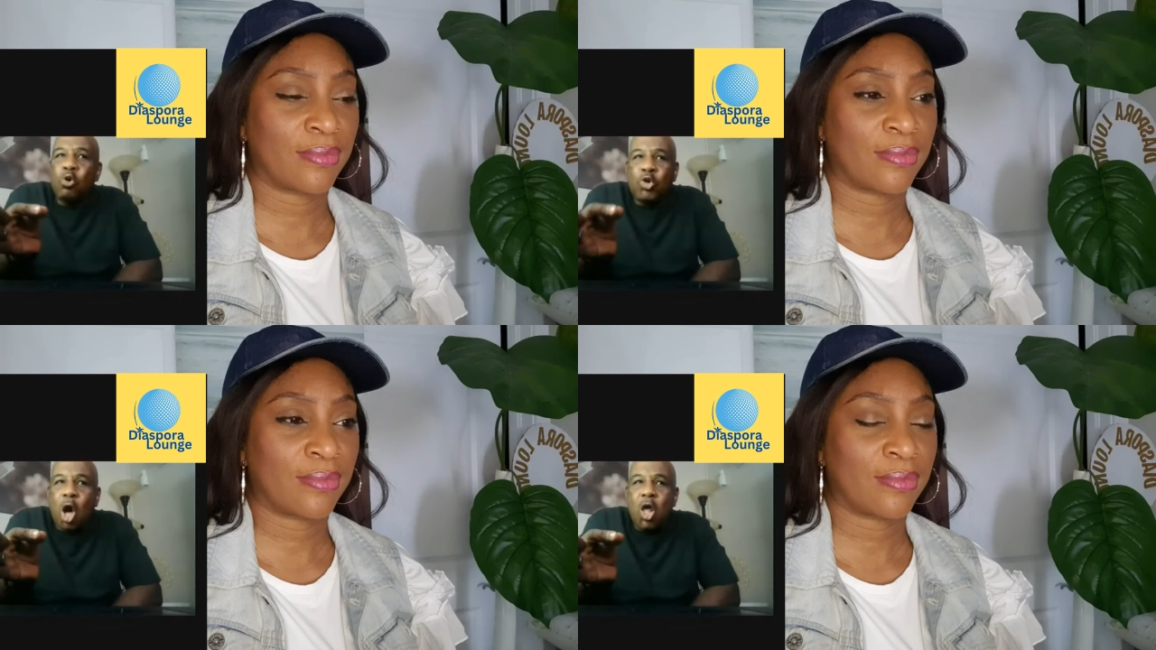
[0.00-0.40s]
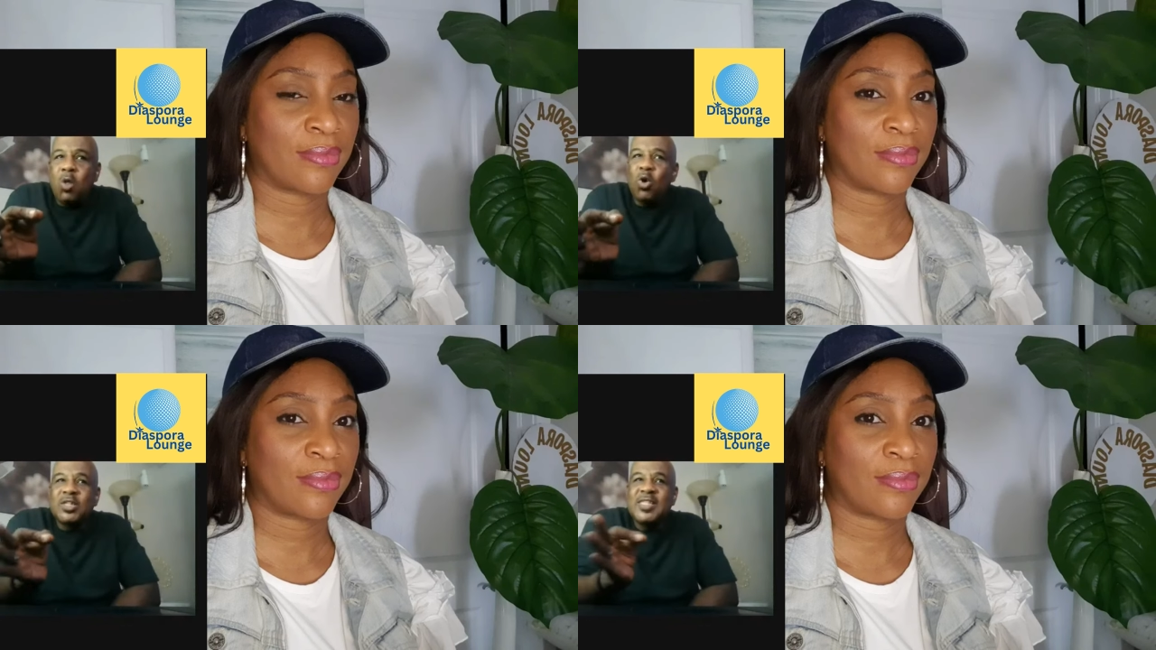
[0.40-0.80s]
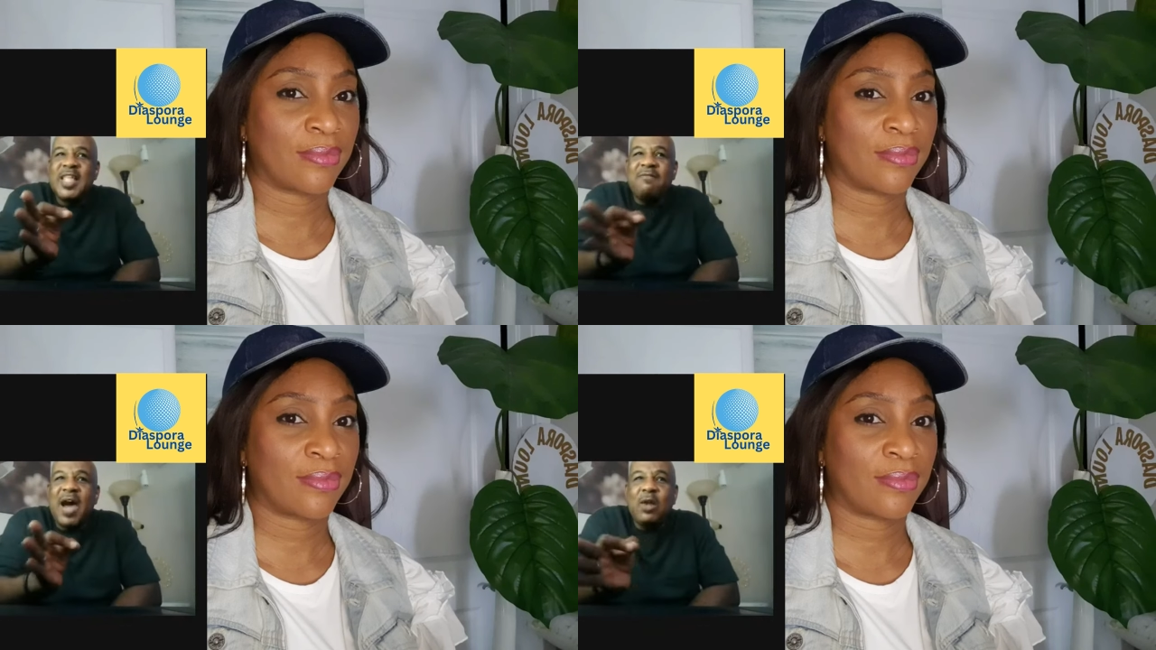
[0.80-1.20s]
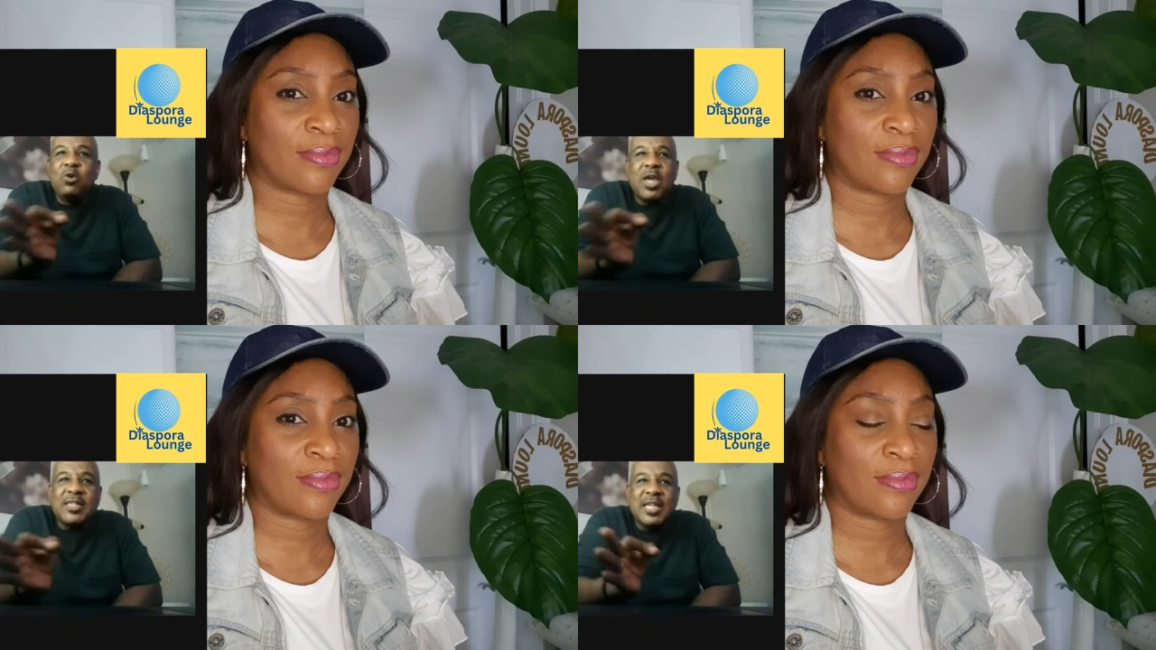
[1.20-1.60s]
Speaker 1: crude oil was never
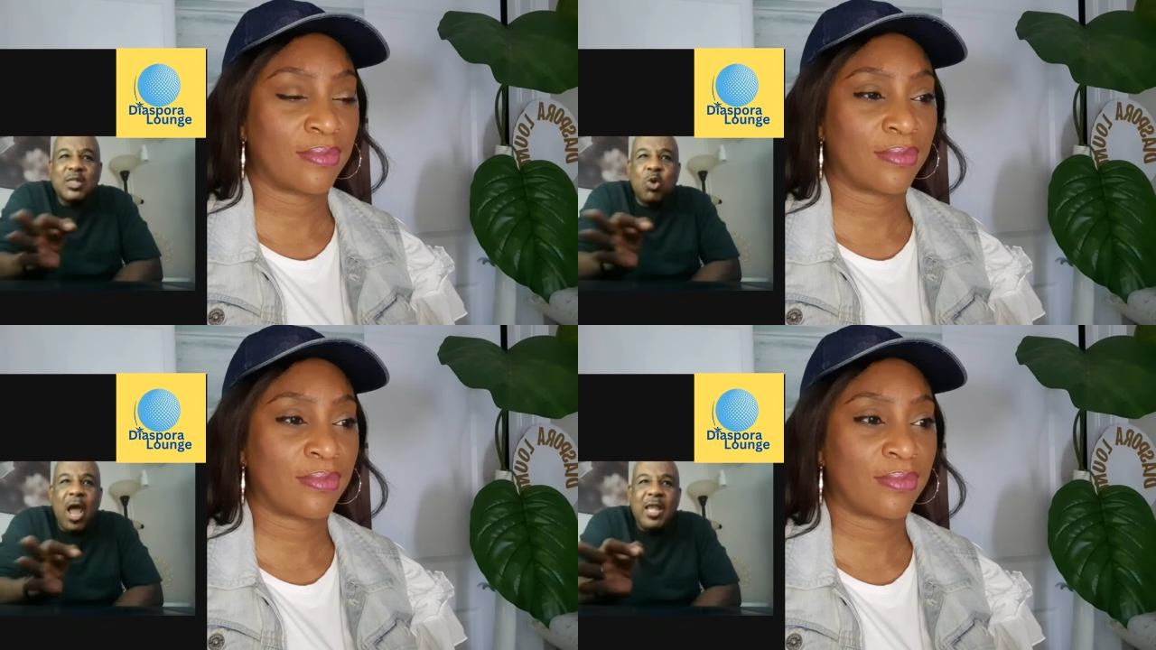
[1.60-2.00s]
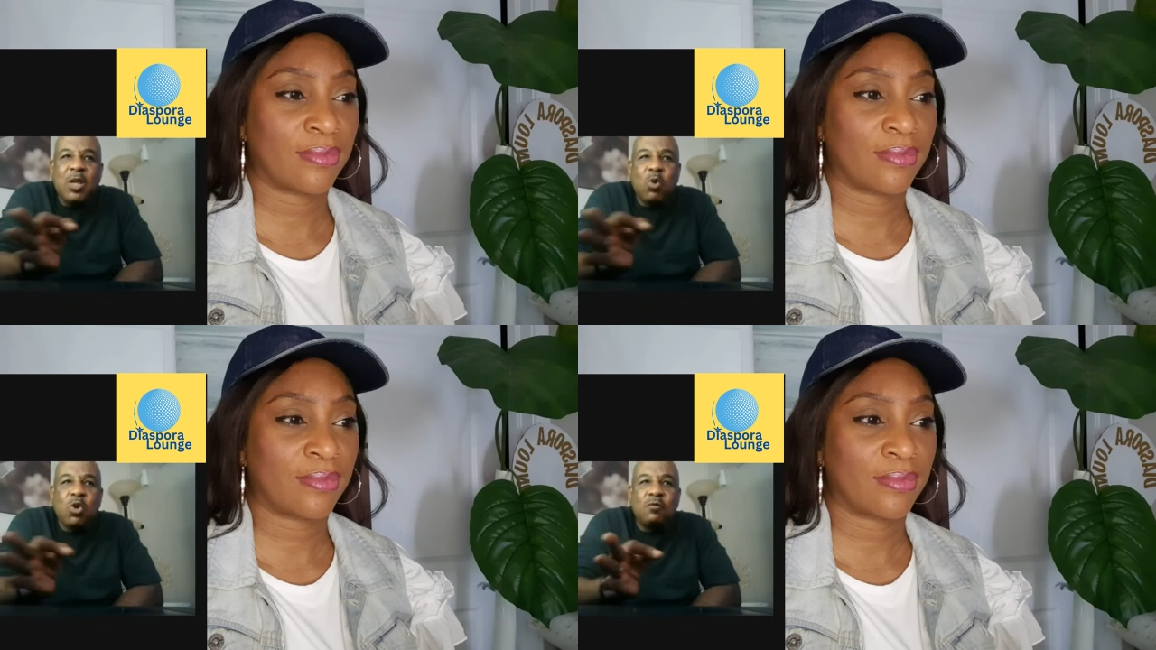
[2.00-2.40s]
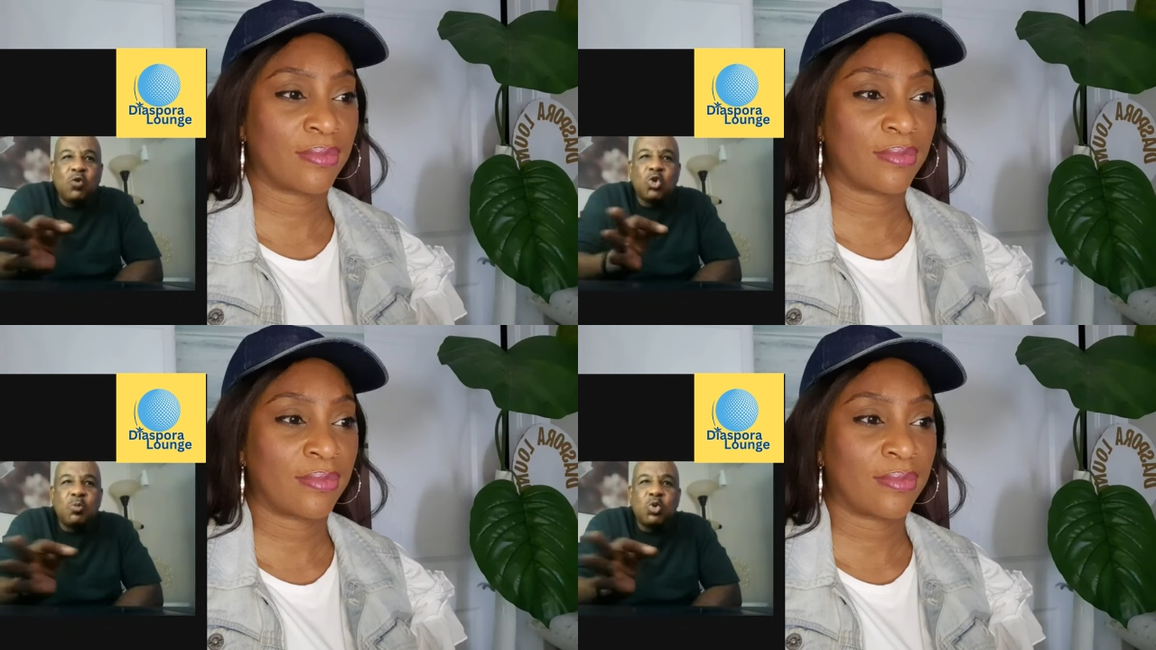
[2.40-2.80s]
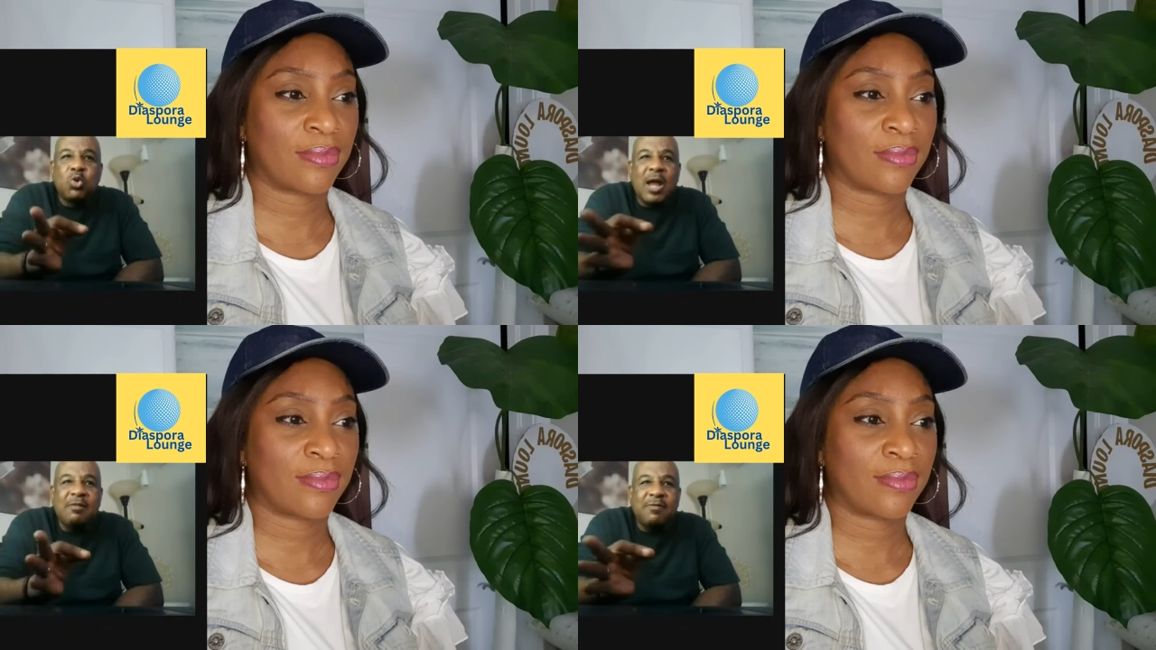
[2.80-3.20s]
allocated to any one of those
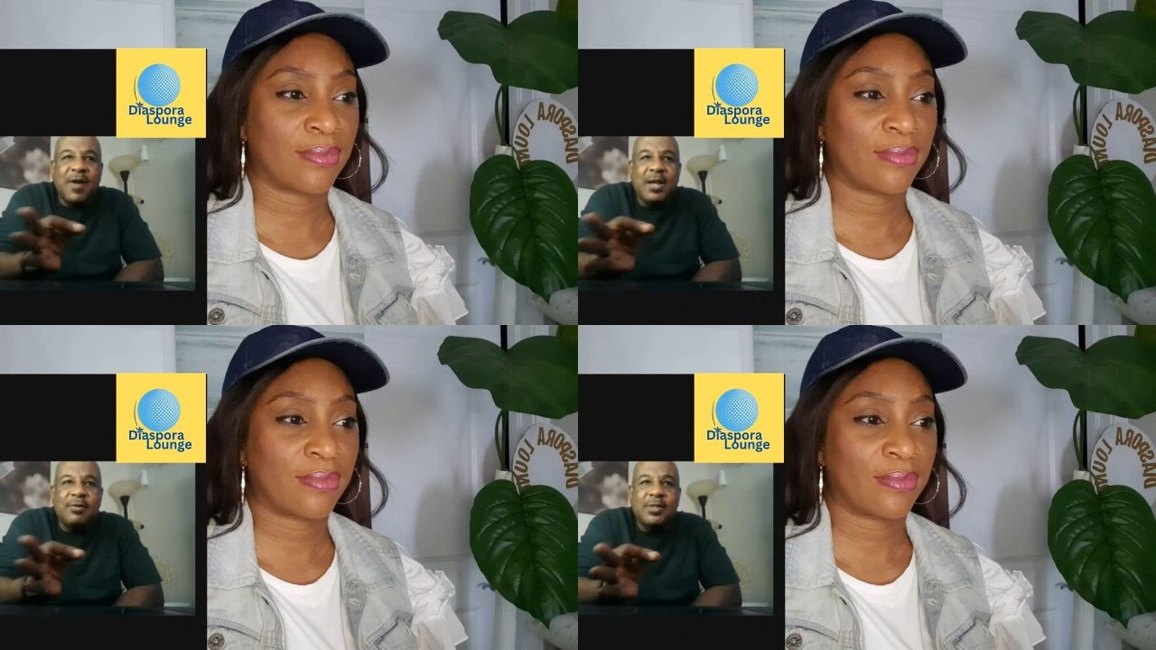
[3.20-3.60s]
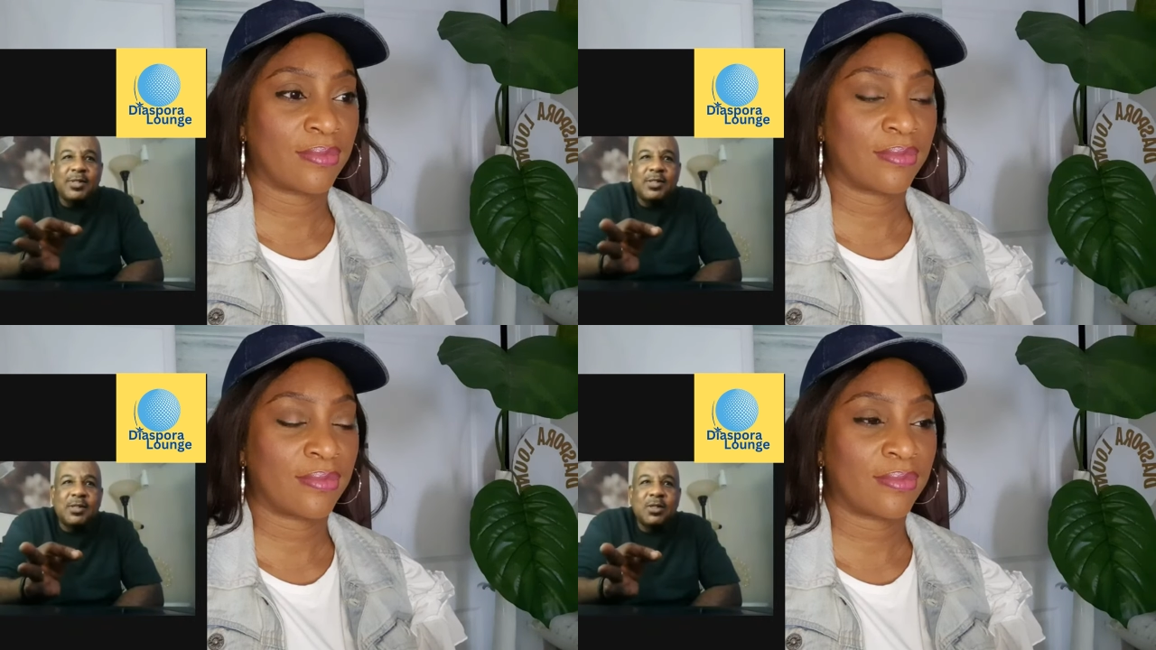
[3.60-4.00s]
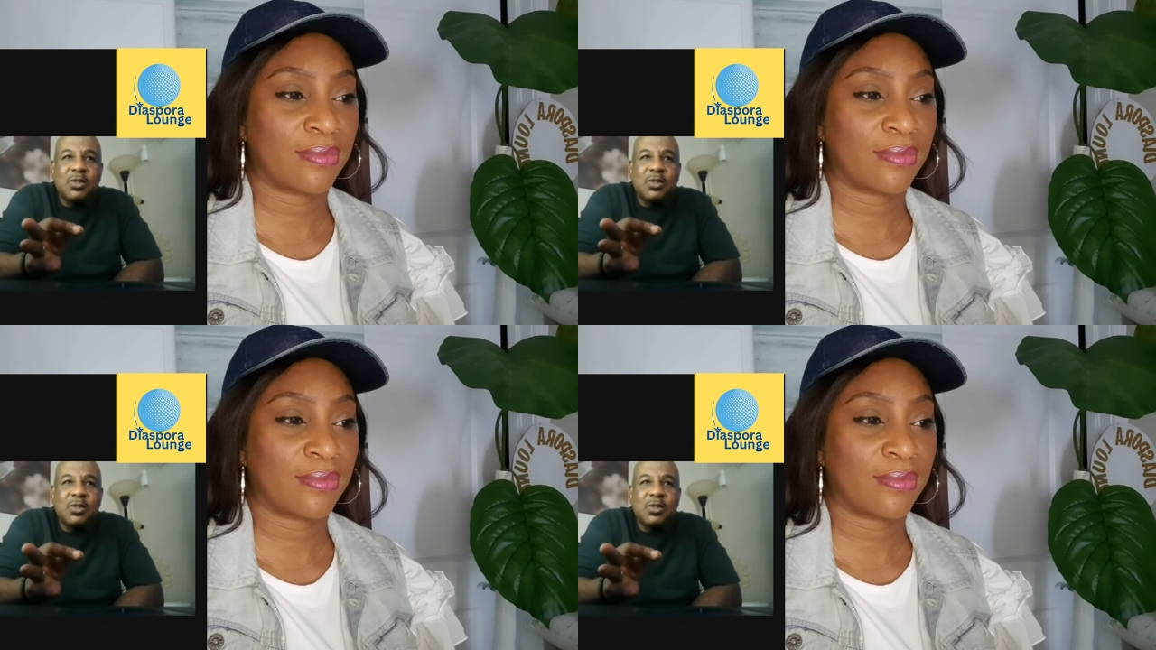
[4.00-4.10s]
modular refineries.